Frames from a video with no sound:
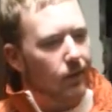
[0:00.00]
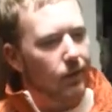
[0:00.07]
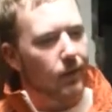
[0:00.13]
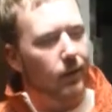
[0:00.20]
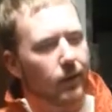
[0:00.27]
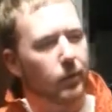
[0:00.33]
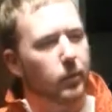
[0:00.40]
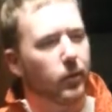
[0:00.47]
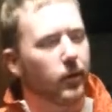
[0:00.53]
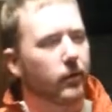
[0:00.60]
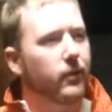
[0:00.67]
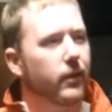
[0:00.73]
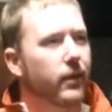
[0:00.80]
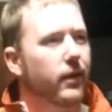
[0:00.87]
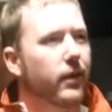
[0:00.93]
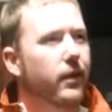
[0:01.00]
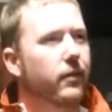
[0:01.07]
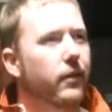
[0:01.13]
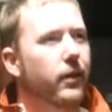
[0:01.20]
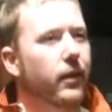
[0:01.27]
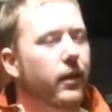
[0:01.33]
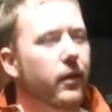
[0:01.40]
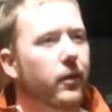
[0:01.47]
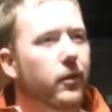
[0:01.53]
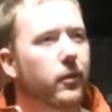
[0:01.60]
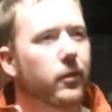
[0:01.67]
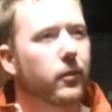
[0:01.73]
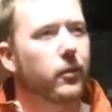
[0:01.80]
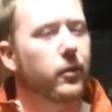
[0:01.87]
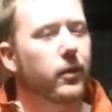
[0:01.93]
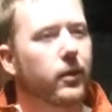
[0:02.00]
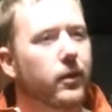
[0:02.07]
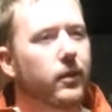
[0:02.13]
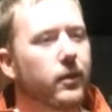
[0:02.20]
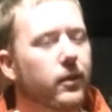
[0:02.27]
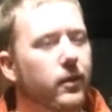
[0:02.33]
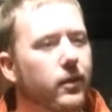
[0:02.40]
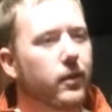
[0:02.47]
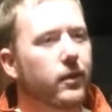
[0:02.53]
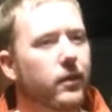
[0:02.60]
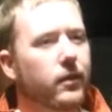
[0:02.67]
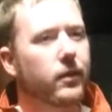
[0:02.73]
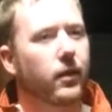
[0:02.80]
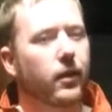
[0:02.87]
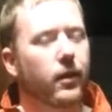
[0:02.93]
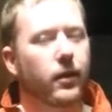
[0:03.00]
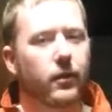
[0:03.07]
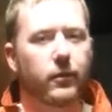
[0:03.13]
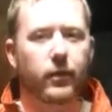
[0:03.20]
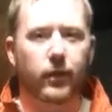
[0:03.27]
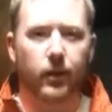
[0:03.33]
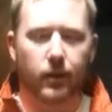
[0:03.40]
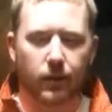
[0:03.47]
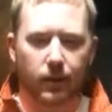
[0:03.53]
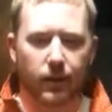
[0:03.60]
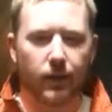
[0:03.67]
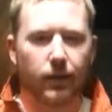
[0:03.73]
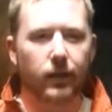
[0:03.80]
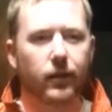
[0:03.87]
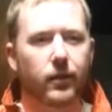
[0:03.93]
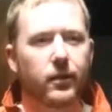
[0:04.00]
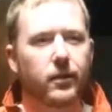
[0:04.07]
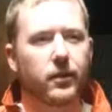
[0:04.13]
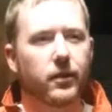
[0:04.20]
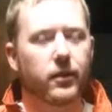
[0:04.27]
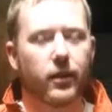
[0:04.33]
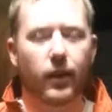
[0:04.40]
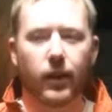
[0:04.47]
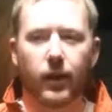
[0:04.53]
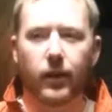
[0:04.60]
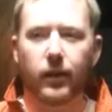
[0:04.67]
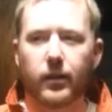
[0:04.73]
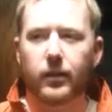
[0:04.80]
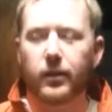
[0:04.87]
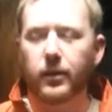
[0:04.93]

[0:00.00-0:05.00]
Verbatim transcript: Ah, perfect evening. Well, start off, you know, dinner, steak,